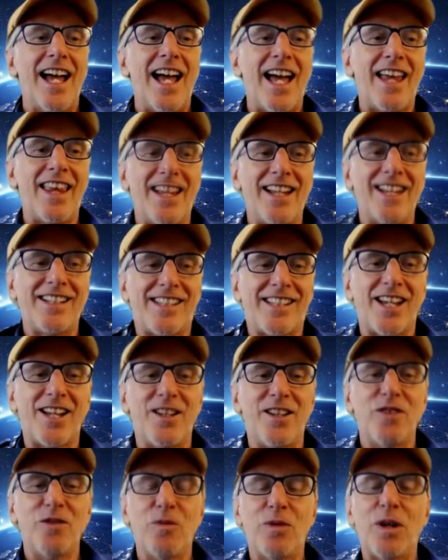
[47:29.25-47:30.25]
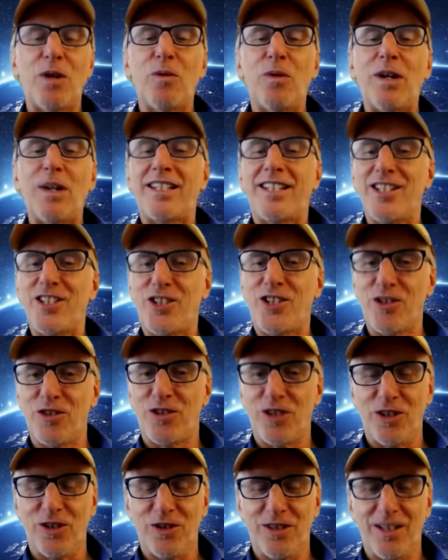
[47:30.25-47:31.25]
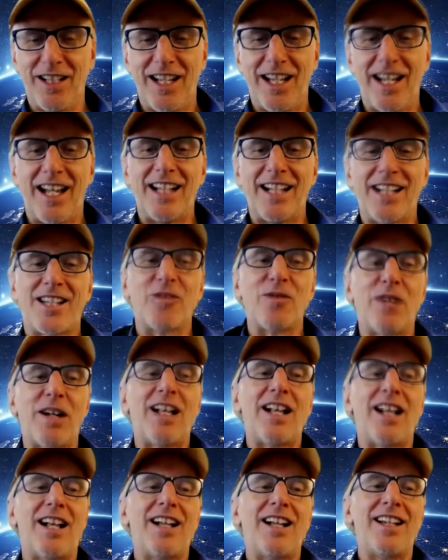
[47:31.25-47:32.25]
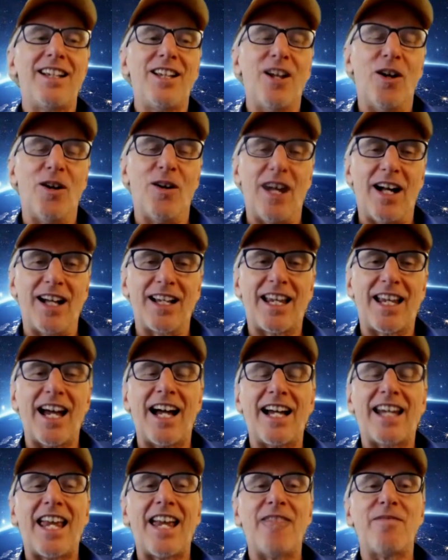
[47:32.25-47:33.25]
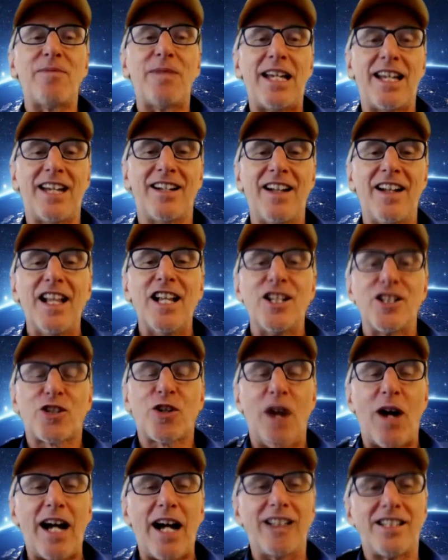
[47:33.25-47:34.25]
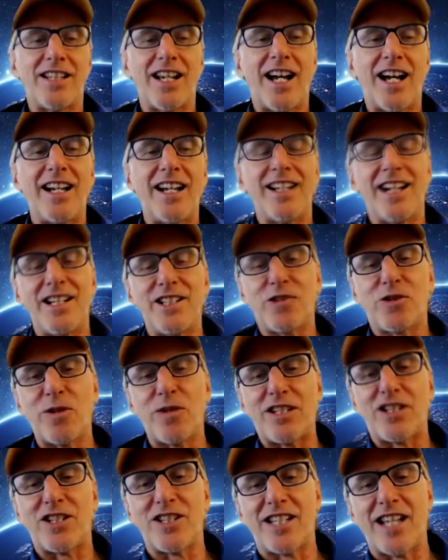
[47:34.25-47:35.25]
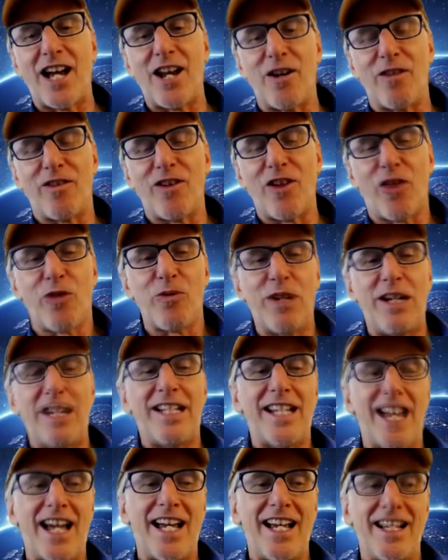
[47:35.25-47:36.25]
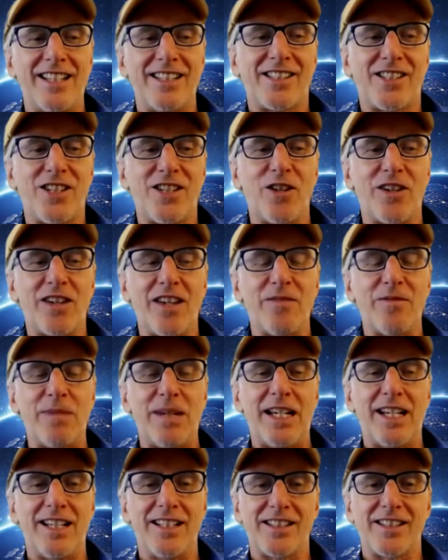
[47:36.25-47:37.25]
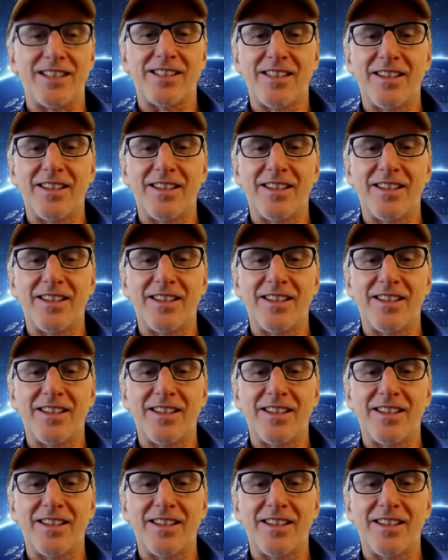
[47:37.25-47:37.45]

And then he said, well, what did you do? I said, well, you know, I, I gave him a hint. So I, I, I stretched this out over three days, you know, give him hints.